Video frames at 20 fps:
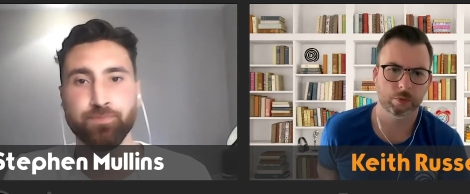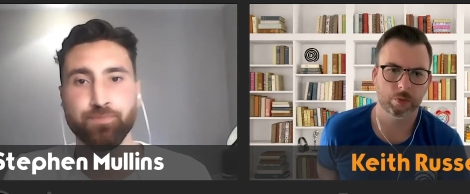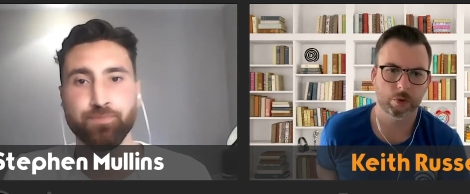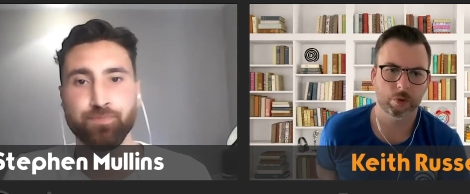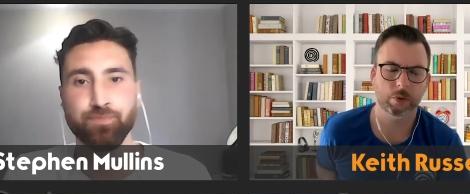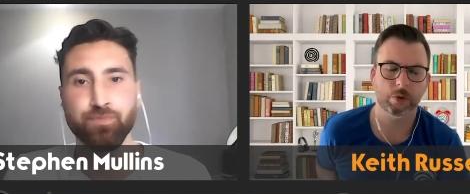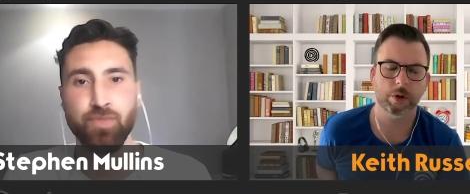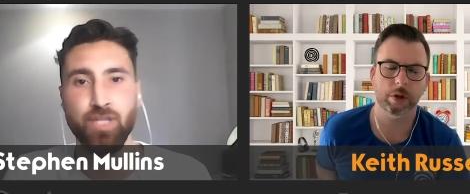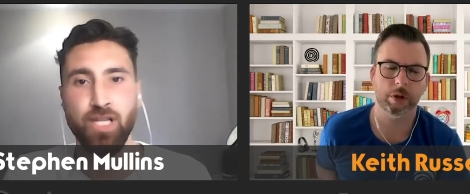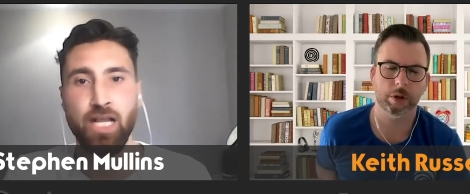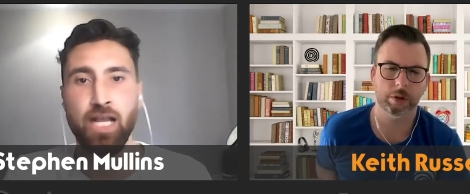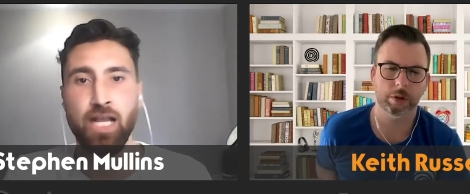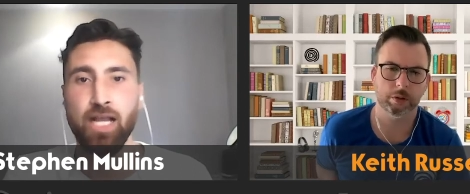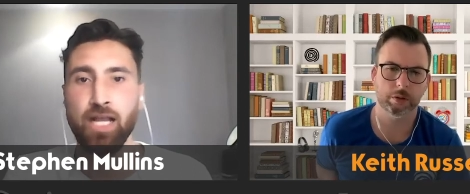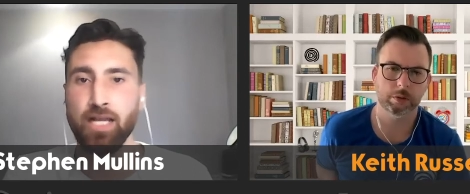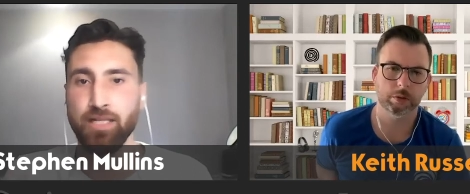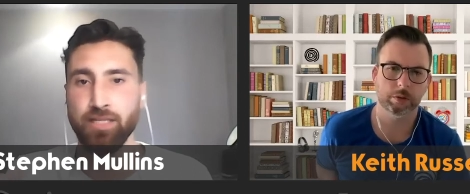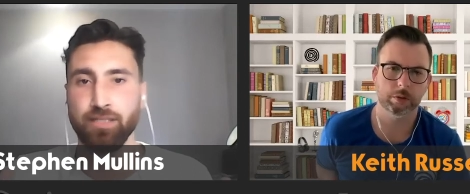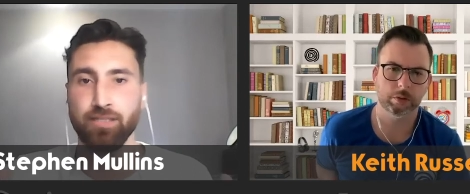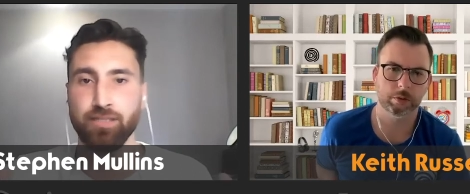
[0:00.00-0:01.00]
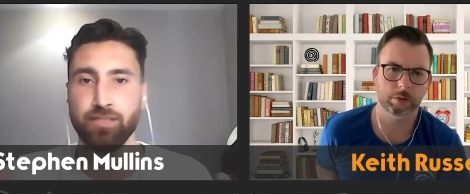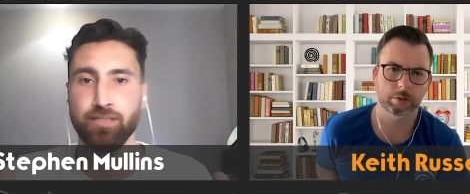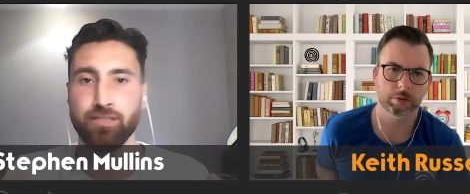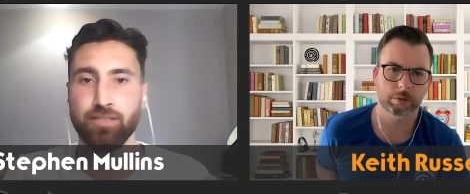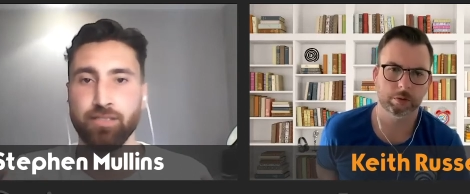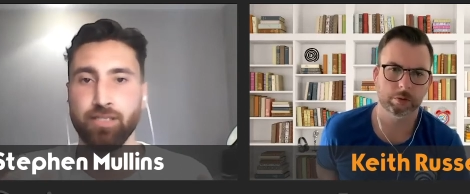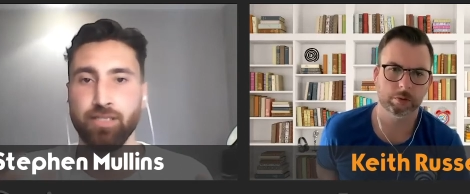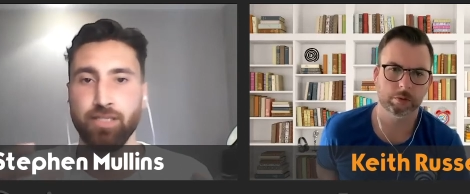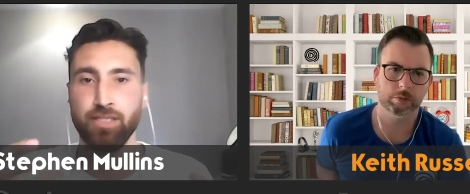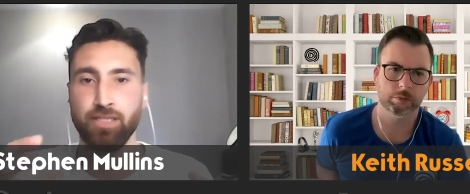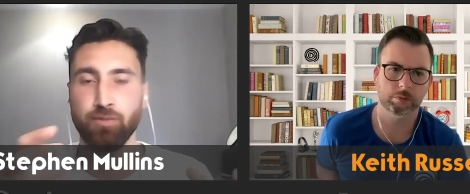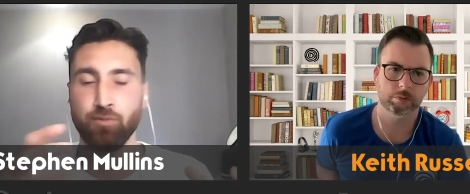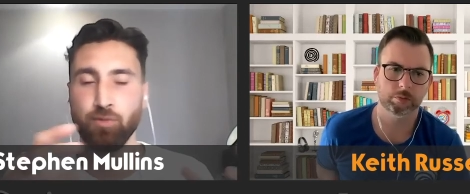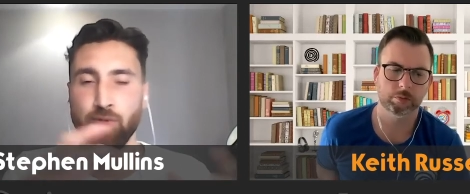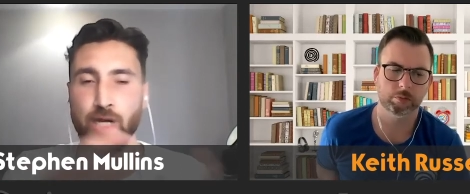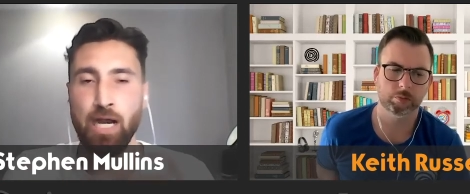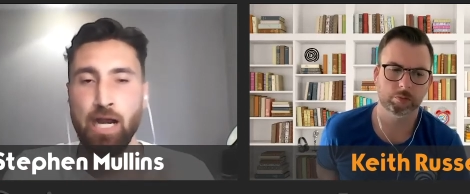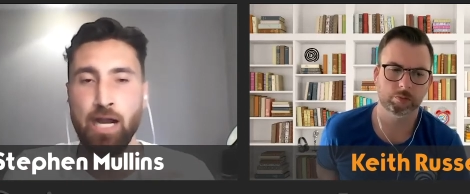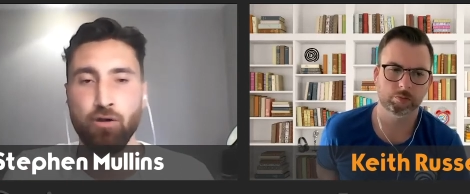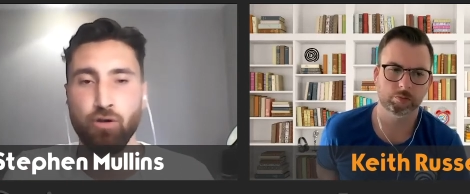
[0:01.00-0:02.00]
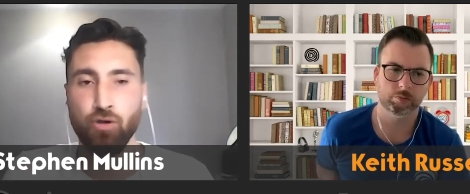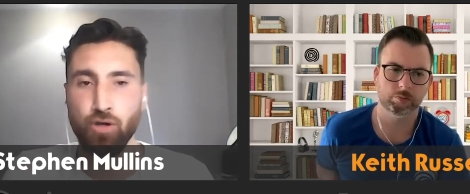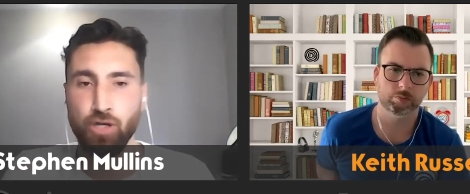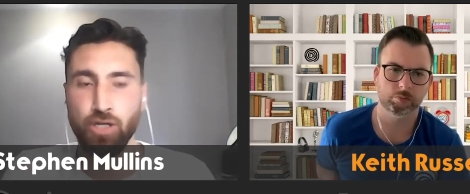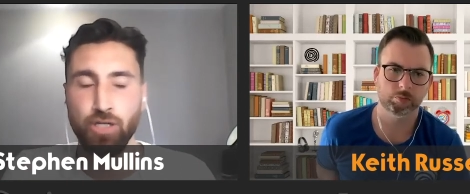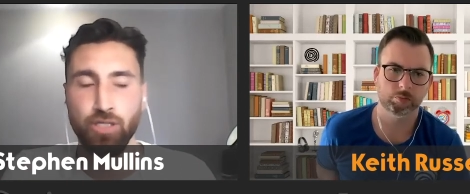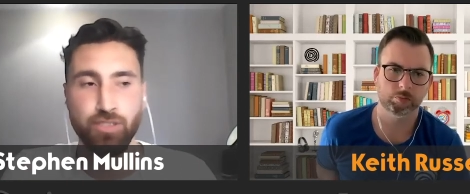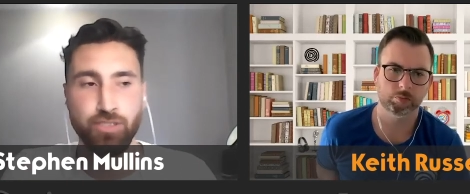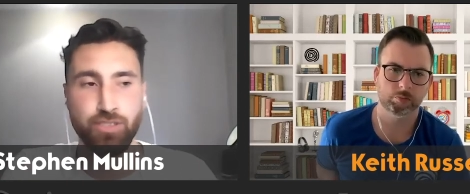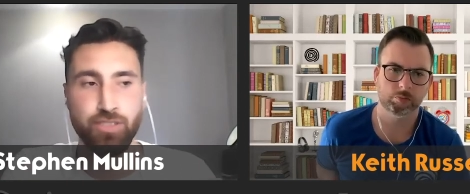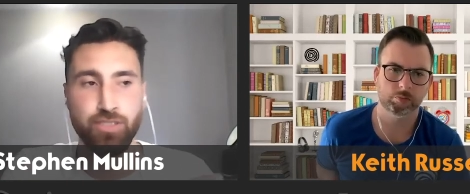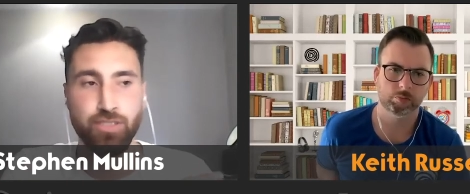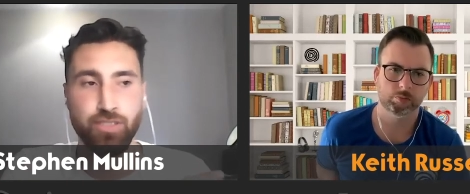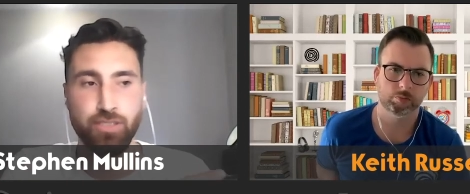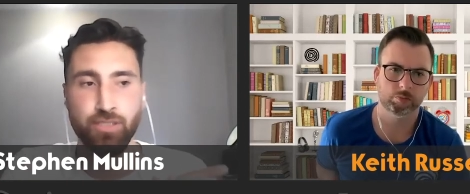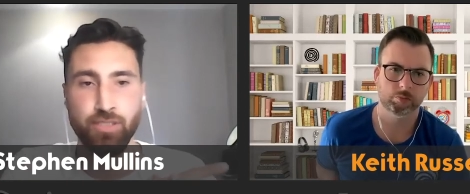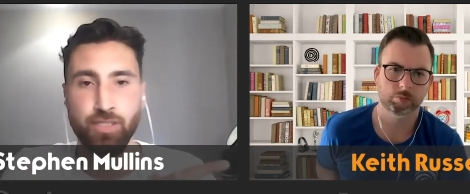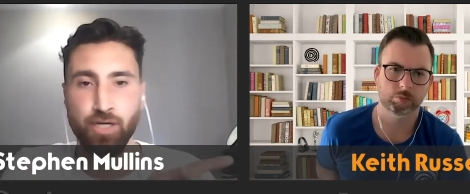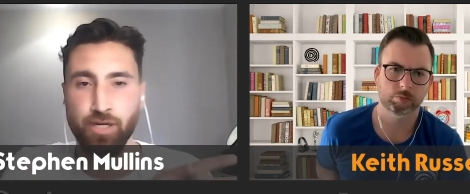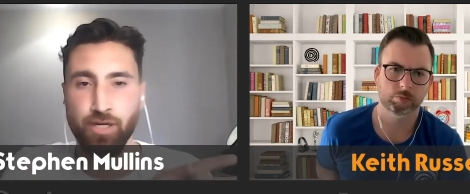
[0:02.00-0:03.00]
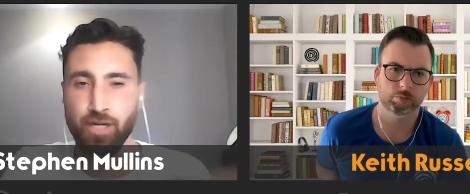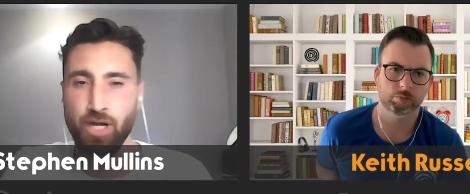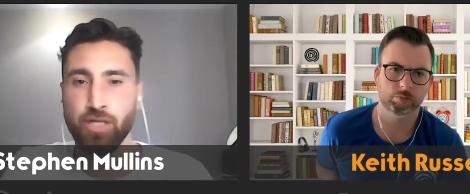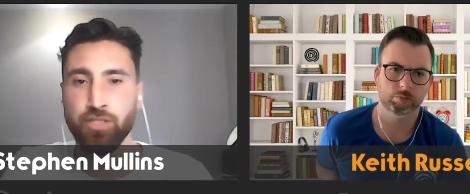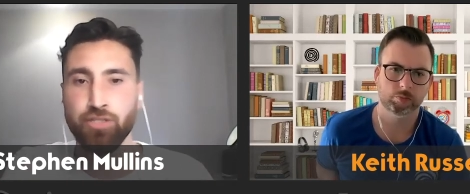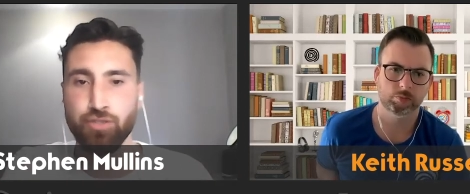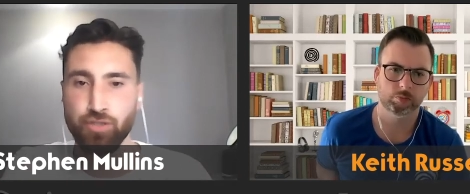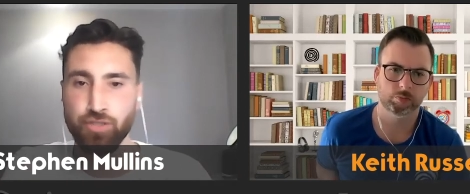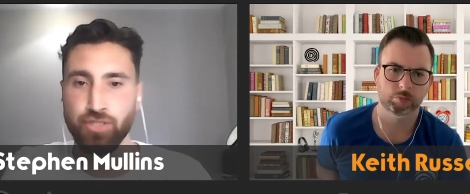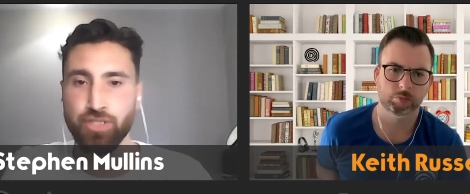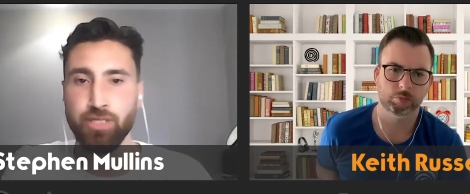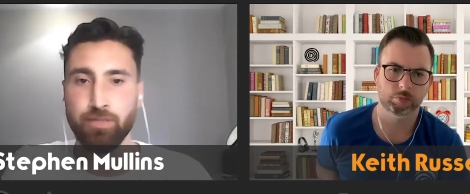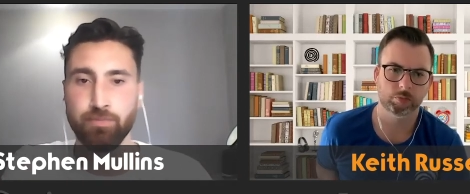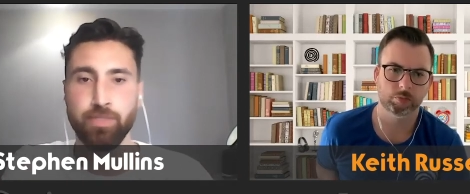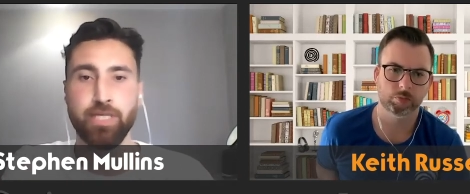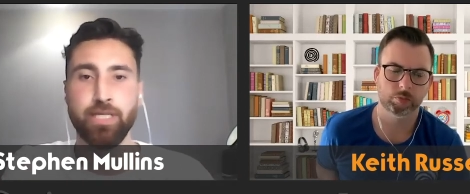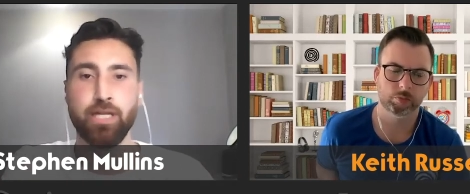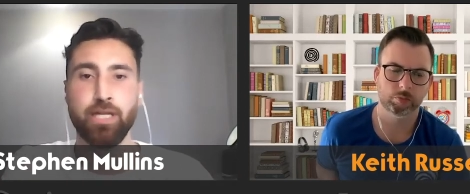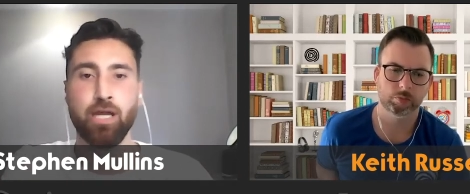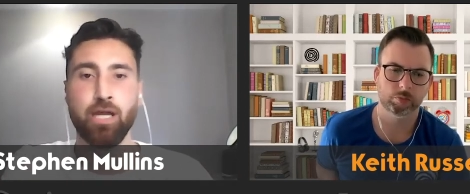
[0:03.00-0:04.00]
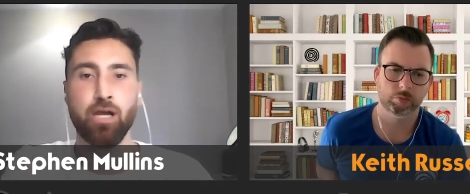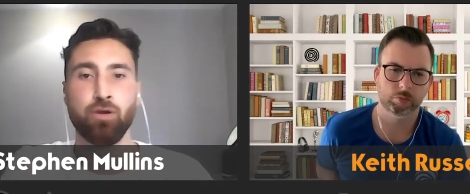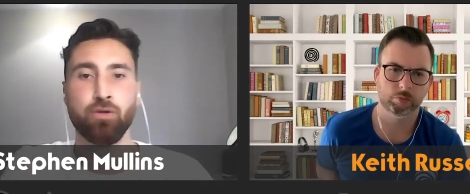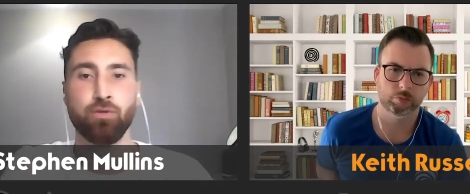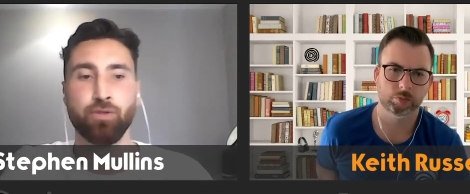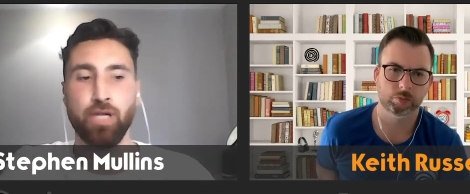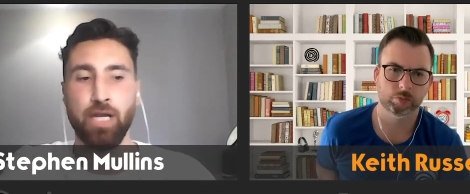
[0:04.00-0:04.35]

Speaker 1: Okay. And the our oils, they're not just CBD alone.